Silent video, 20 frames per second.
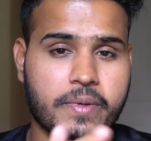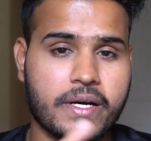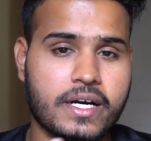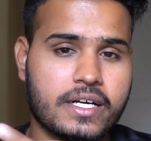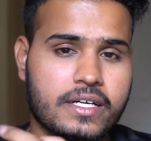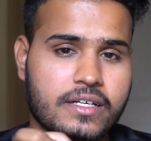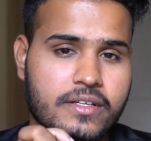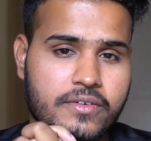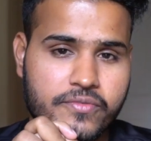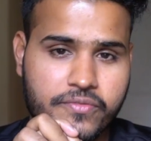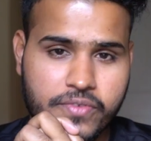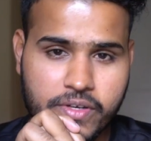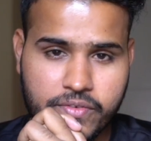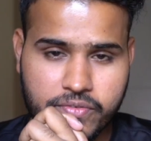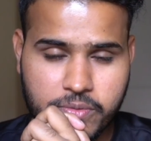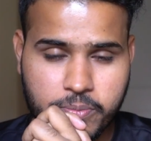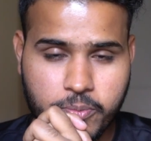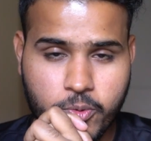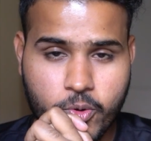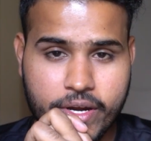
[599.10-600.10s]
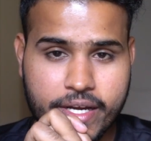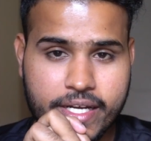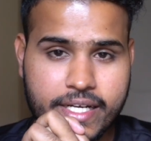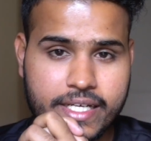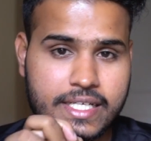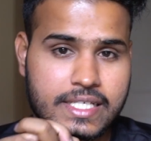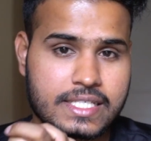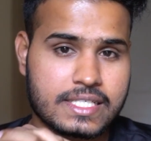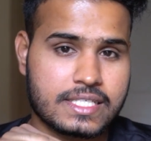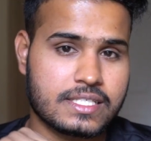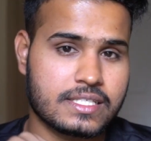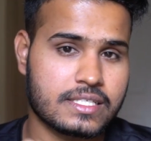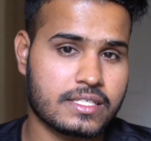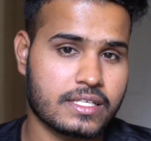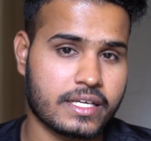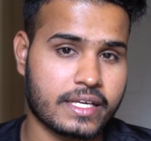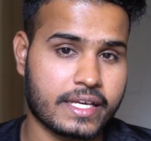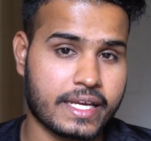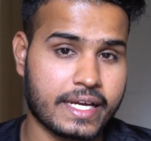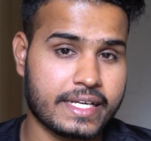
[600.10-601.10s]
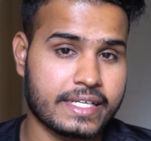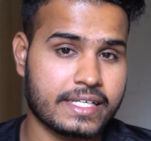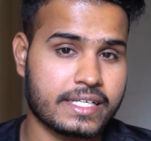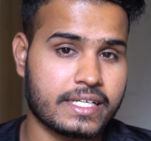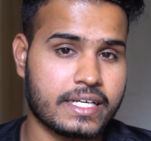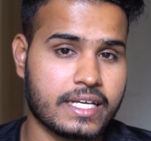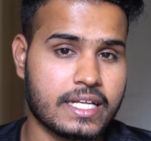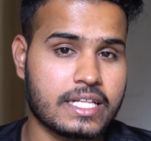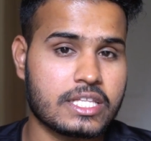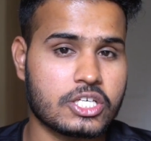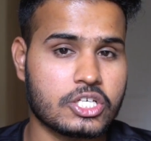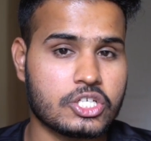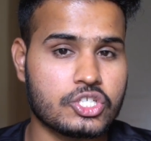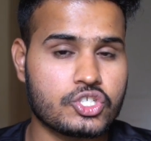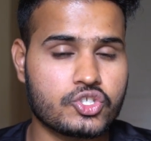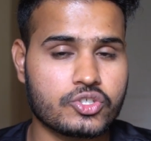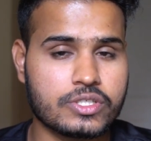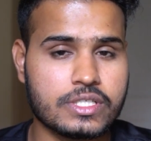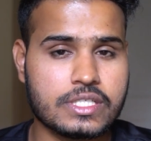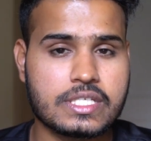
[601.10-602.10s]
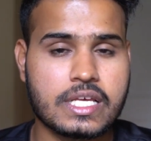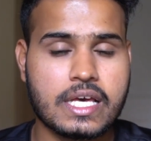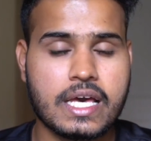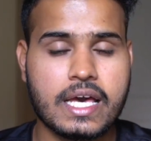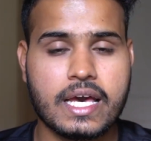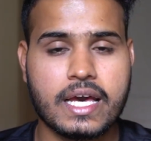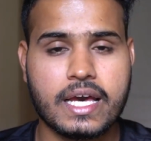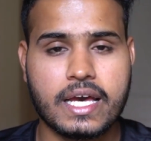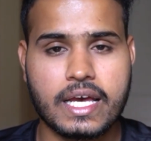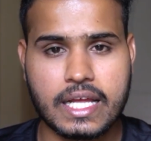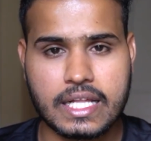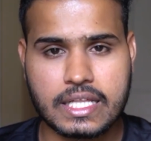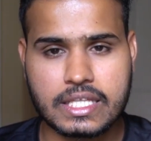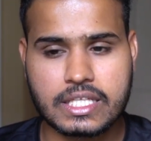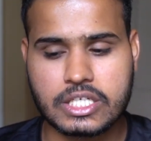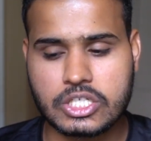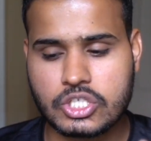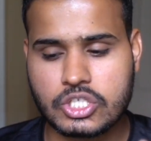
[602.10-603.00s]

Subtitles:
point is getting a health insurance. Health